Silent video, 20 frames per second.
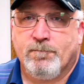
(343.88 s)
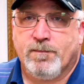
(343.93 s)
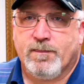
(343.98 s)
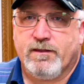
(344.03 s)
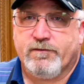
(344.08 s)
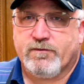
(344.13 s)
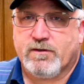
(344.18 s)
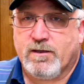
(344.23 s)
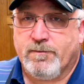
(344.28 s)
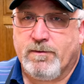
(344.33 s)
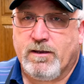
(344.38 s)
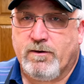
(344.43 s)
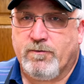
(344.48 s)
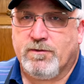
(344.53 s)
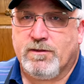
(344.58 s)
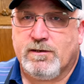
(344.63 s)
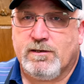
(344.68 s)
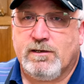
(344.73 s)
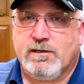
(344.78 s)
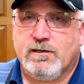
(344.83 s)
They've come out
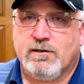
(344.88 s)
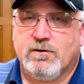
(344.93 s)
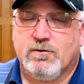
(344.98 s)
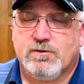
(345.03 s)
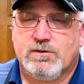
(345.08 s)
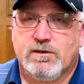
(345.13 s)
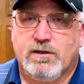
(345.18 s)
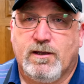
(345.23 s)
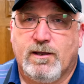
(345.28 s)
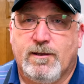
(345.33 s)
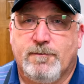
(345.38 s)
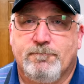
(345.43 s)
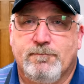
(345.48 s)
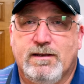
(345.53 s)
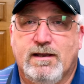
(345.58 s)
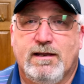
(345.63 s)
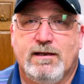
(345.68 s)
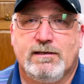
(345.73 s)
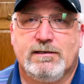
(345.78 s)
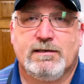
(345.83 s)
with a Neo to
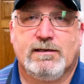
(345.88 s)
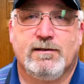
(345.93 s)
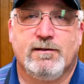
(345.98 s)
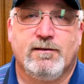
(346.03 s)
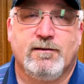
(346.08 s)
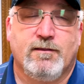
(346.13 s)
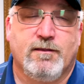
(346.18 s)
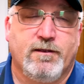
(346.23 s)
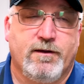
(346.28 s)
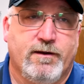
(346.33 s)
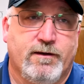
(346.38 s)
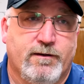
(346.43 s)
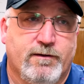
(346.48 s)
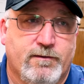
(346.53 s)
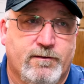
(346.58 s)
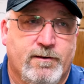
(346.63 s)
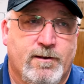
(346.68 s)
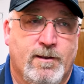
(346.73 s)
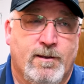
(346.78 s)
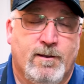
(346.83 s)
update
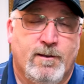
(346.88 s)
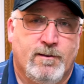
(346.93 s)
their